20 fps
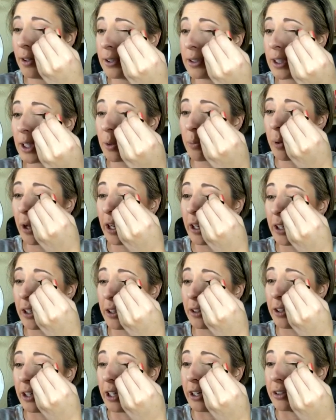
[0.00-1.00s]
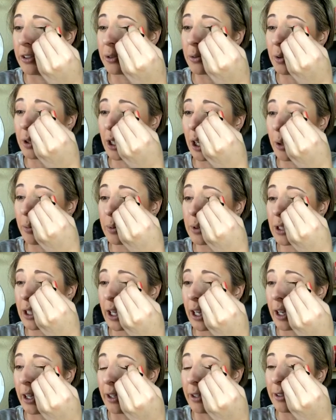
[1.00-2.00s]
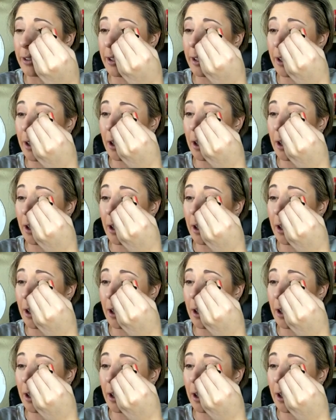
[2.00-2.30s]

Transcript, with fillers: It's like painting your nails with the opposite hand.